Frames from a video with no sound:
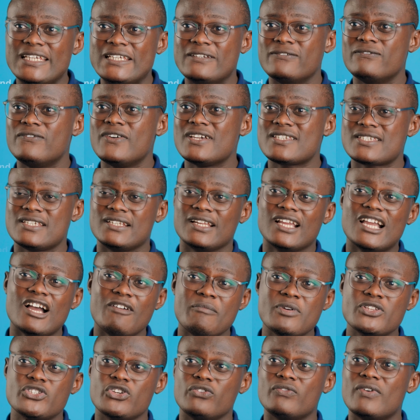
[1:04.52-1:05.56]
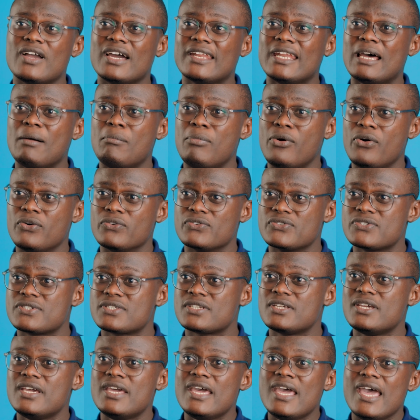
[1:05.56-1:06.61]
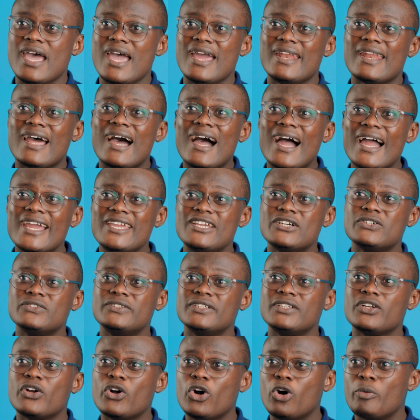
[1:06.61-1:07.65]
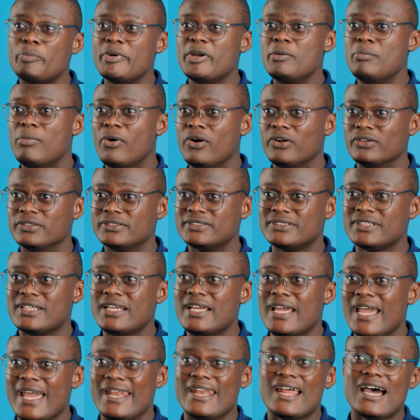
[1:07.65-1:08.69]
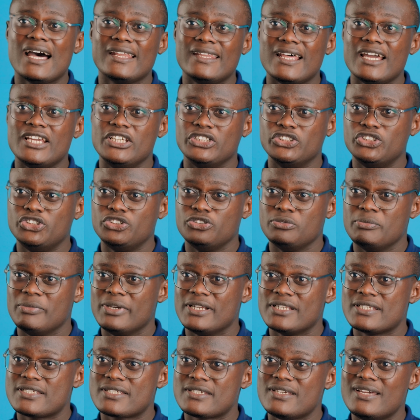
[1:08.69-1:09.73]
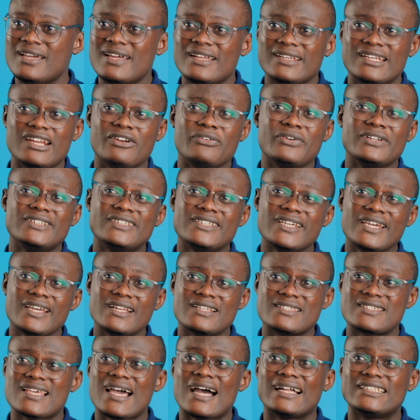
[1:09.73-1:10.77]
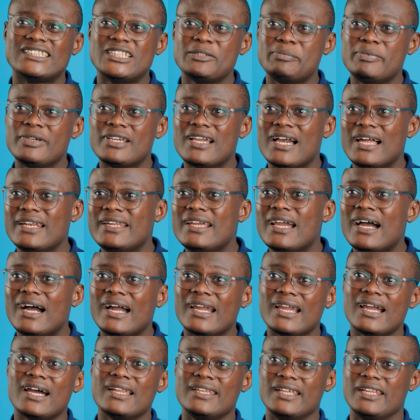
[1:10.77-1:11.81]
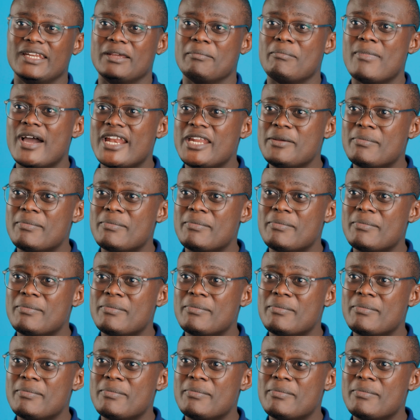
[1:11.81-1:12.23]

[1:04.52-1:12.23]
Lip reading: invest in Government of Ghana bonds and high-yielding corporate bonds and other instruments. The returns are typically higher than the money